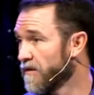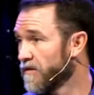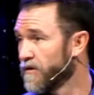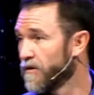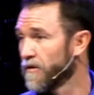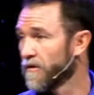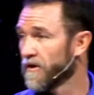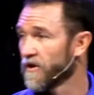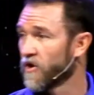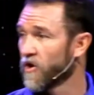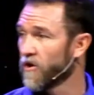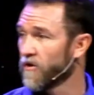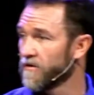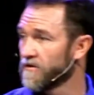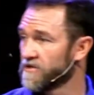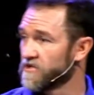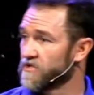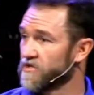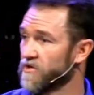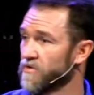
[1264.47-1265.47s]
you're
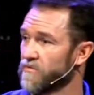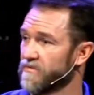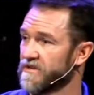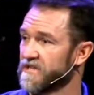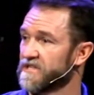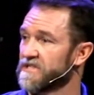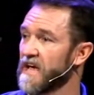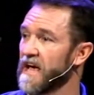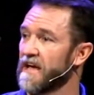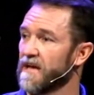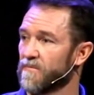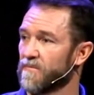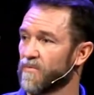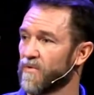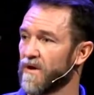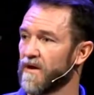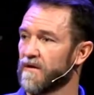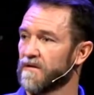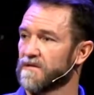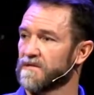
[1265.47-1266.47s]
encouraged to recite
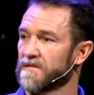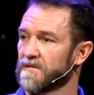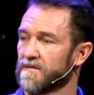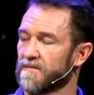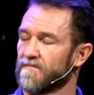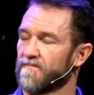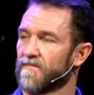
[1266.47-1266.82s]
prayers,